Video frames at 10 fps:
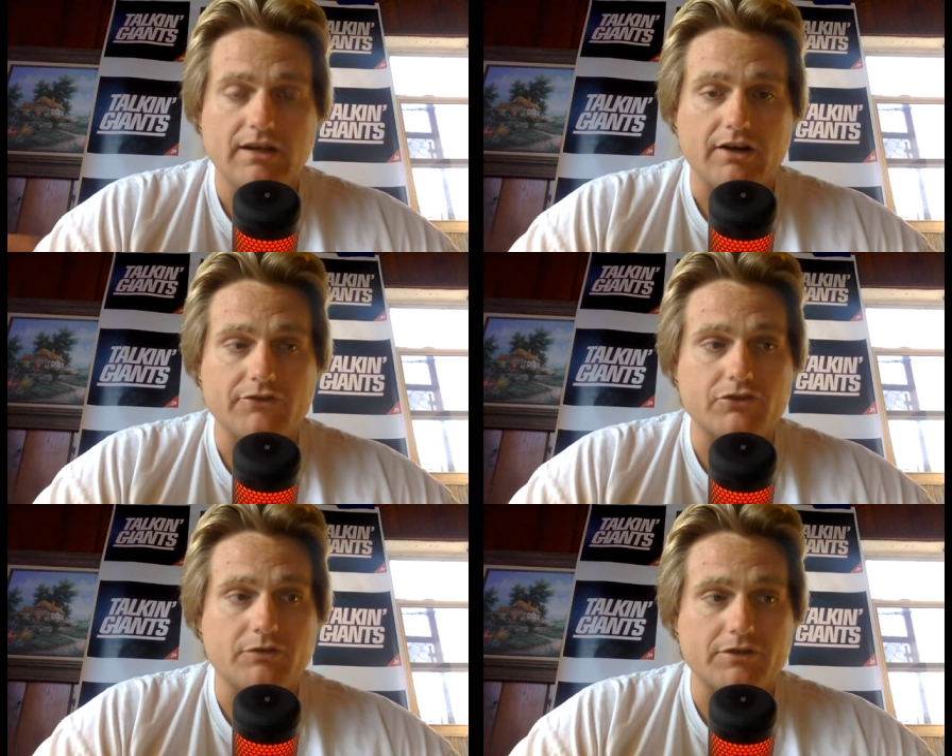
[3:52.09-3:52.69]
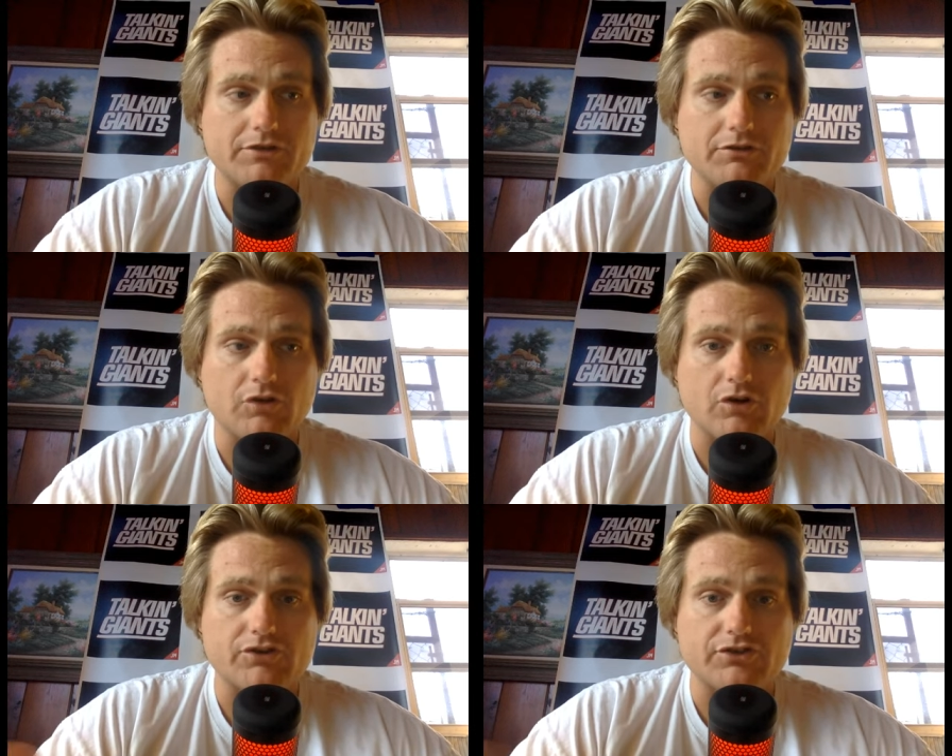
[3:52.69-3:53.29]
122
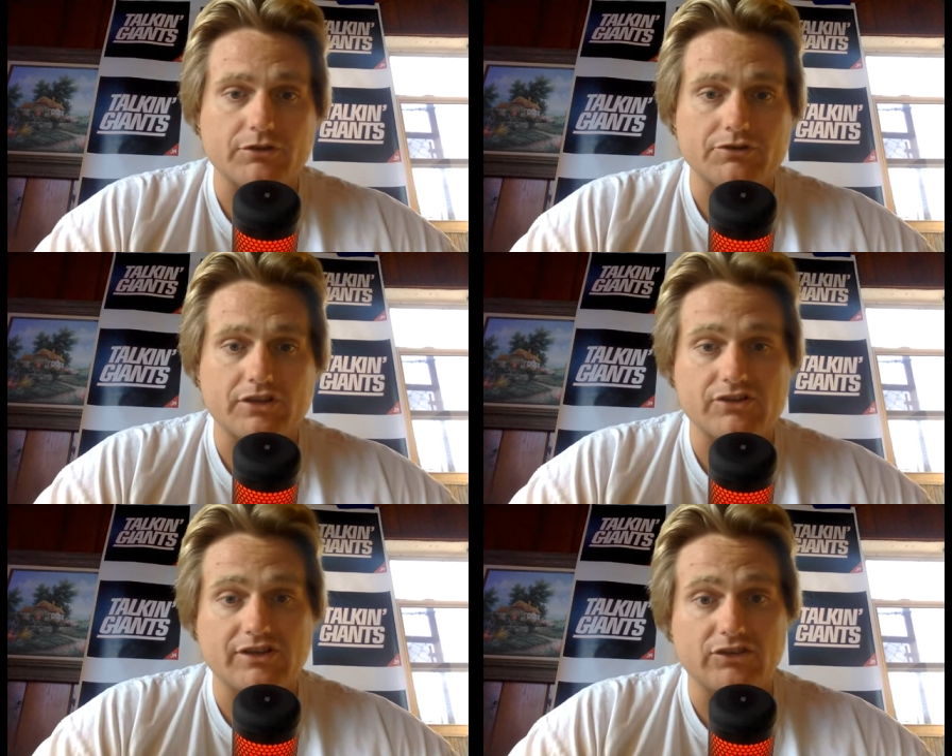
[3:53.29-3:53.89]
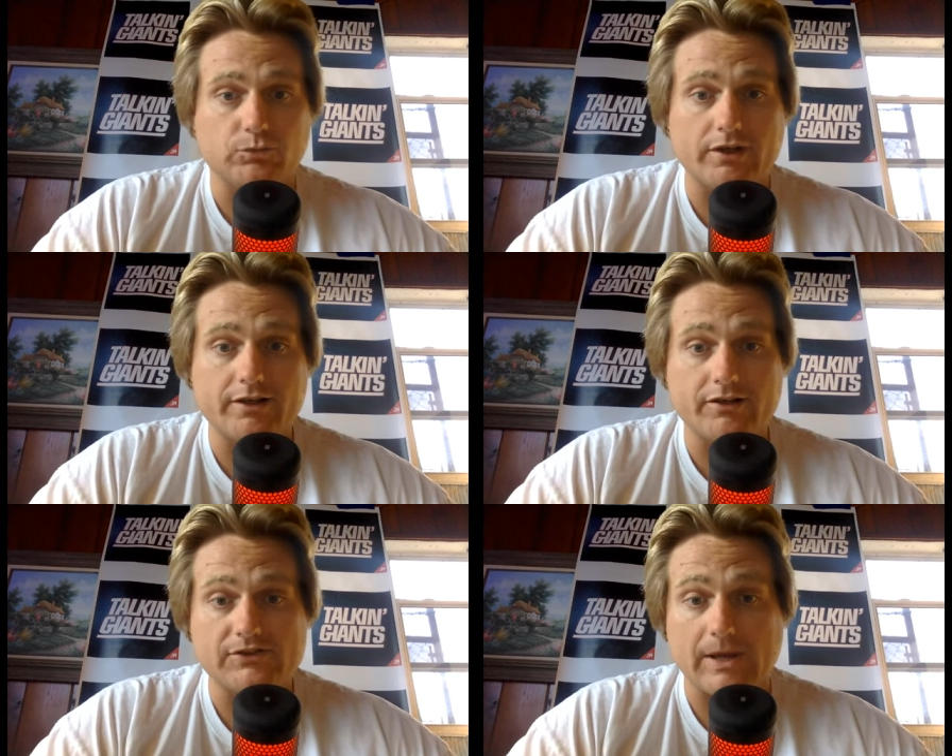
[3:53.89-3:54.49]
yards, zero touchdowns, one
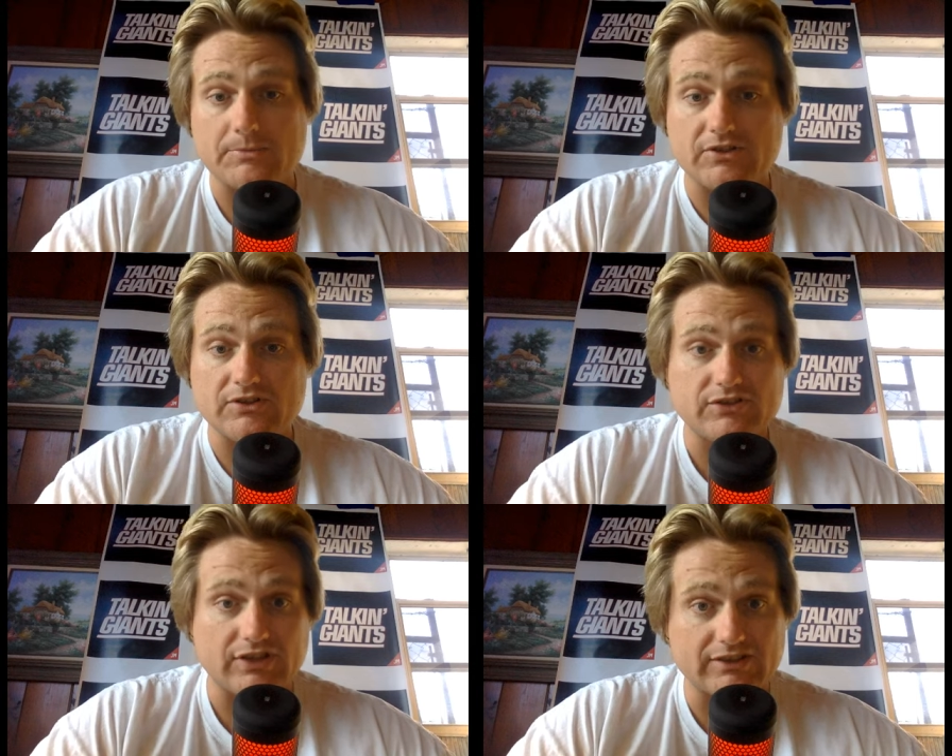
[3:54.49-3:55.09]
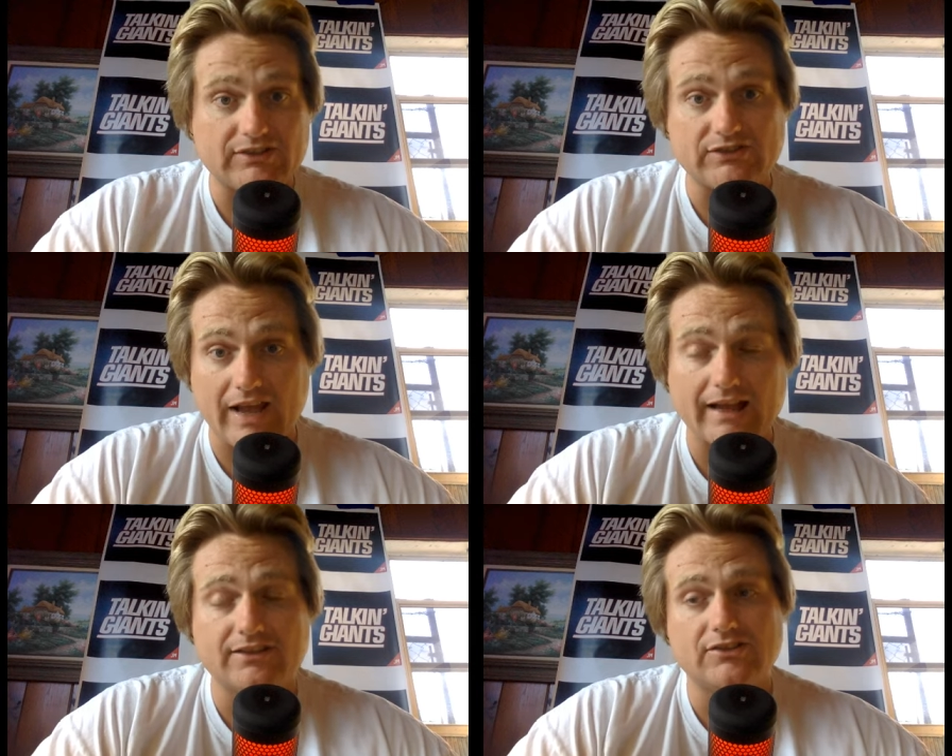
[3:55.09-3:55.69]
interception, six
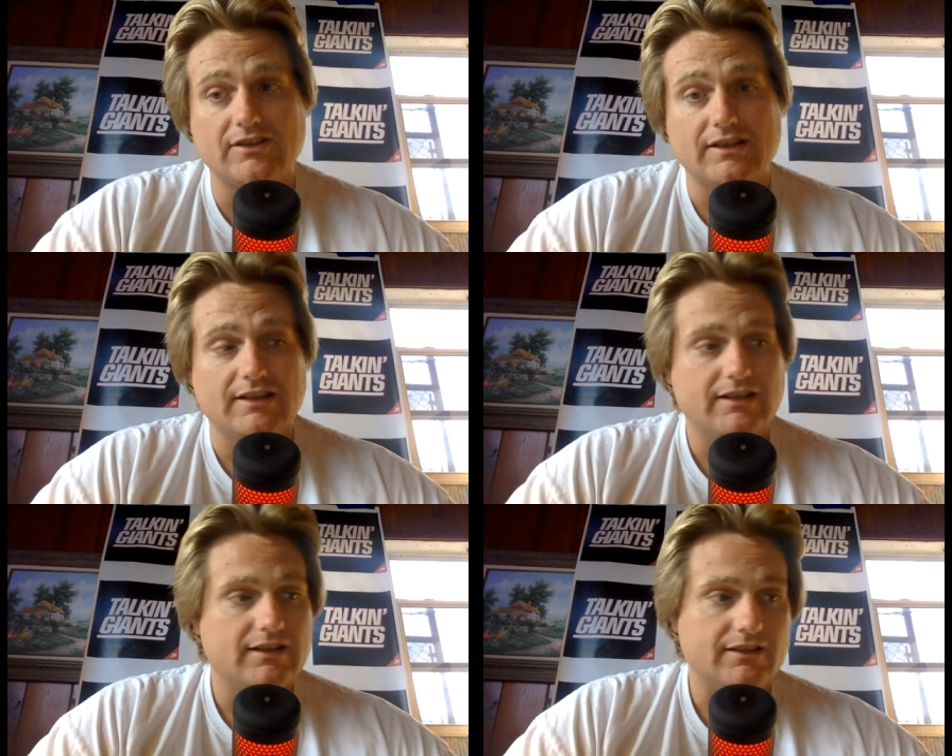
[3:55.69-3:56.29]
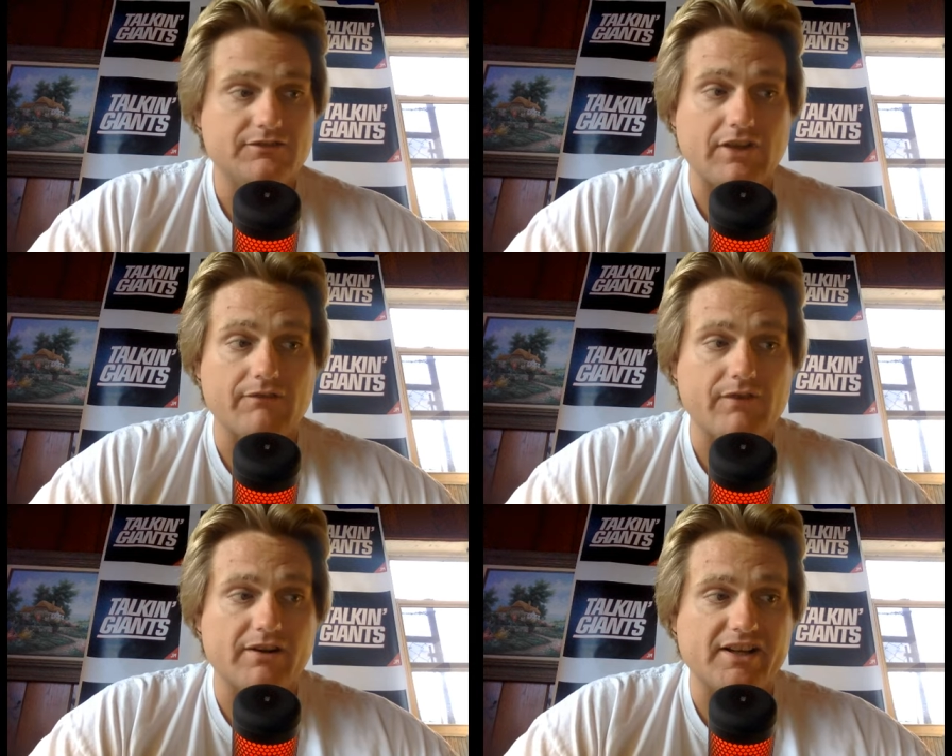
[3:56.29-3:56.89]
sacks not
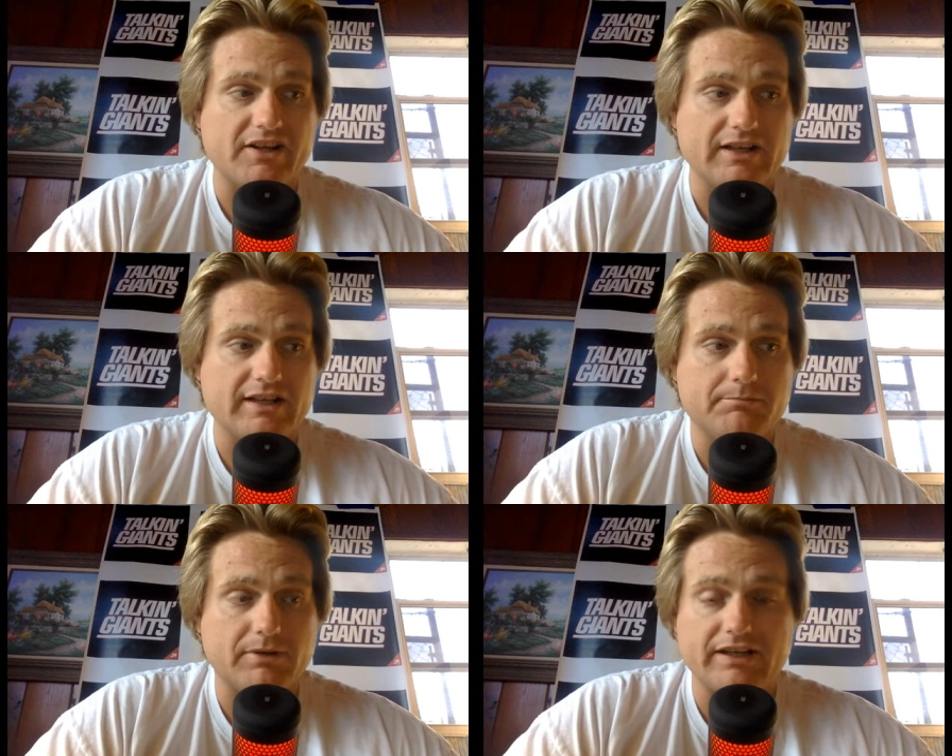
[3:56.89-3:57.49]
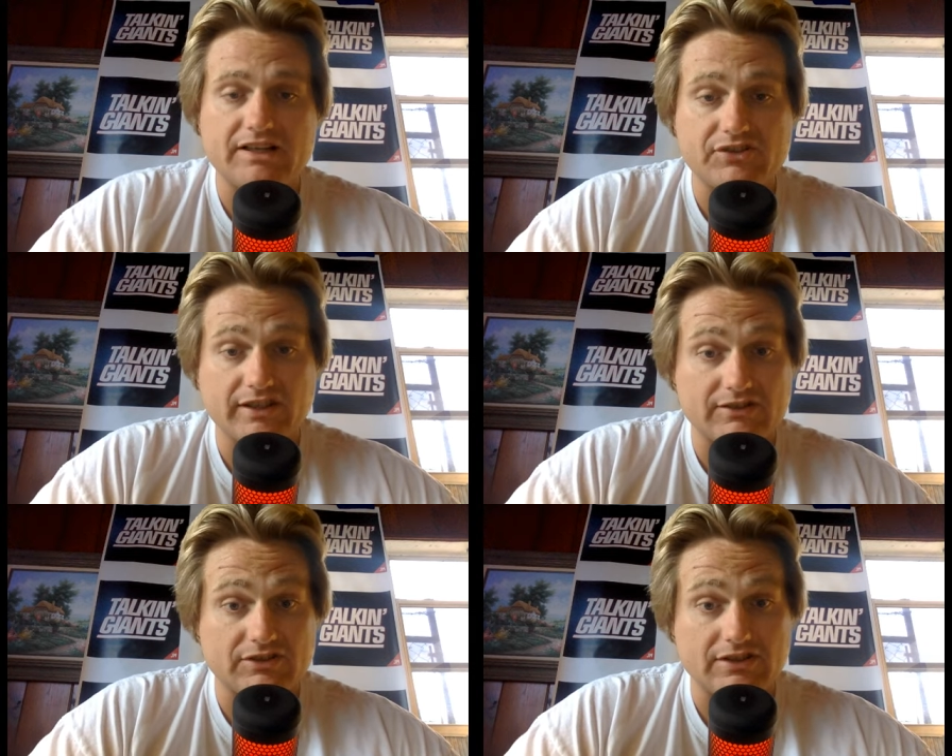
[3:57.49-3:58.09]
very good, but it is
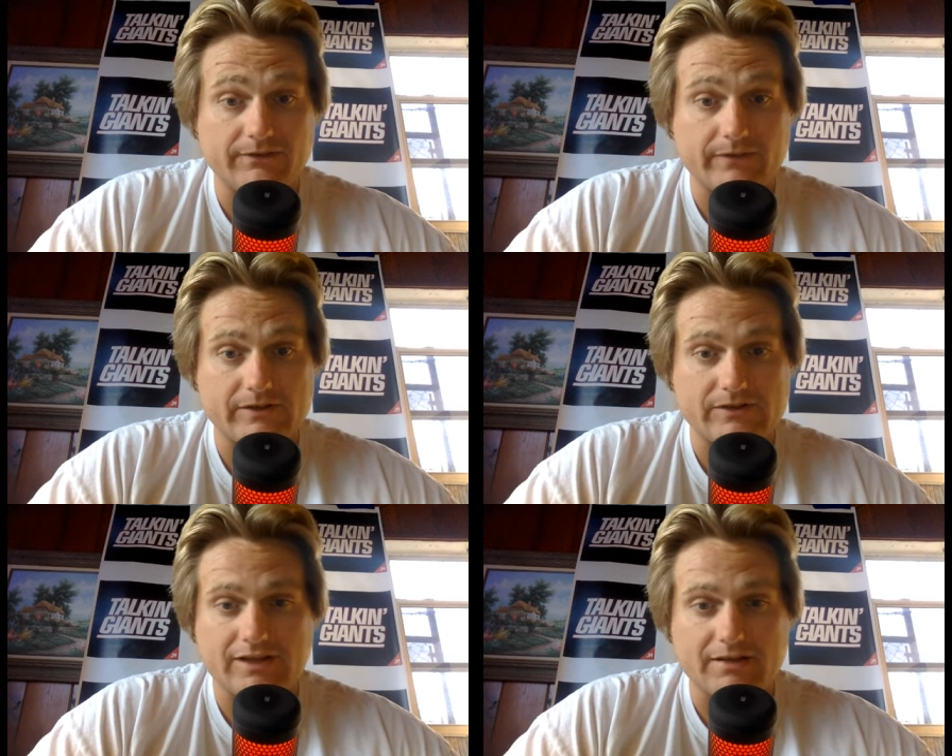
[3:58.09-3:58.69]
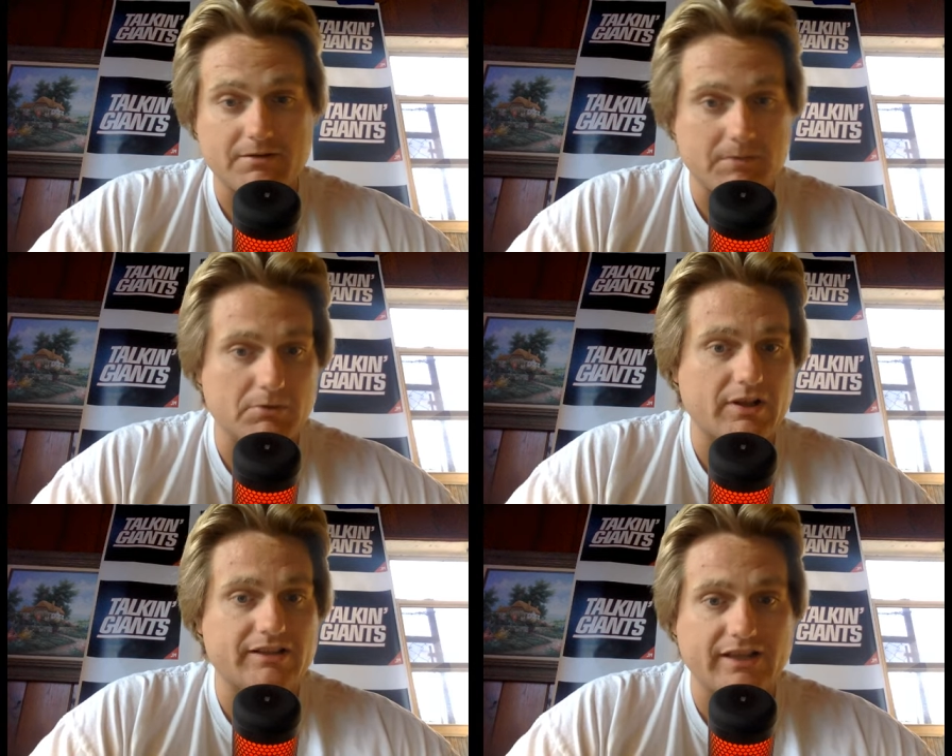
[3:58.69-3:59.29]
against a defense that you
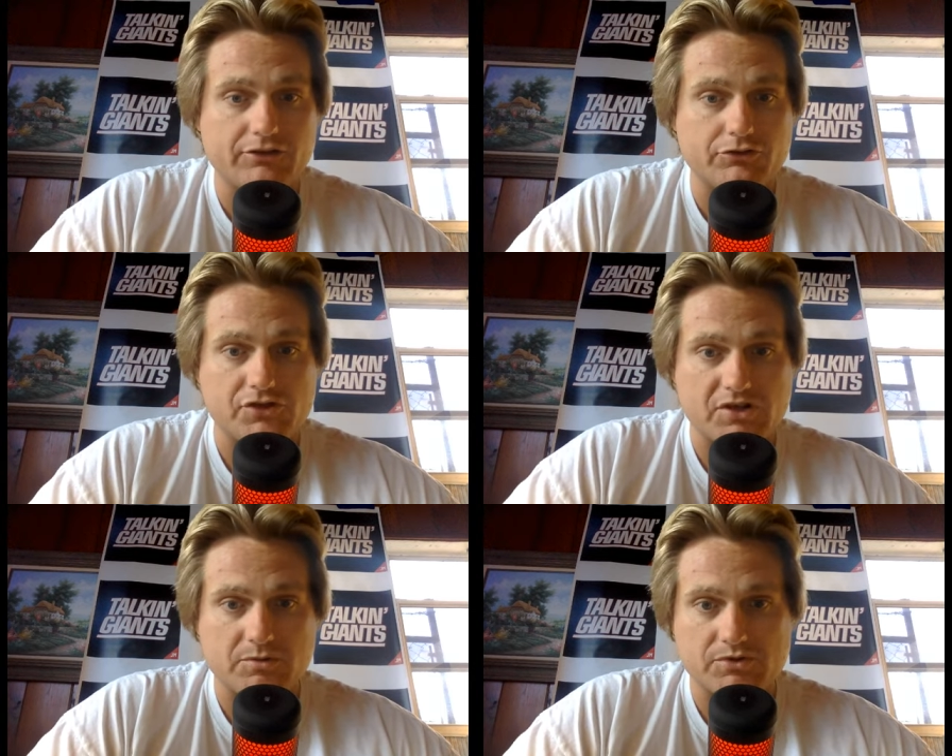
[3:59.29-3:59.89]
remember. Like Daniel Jones was the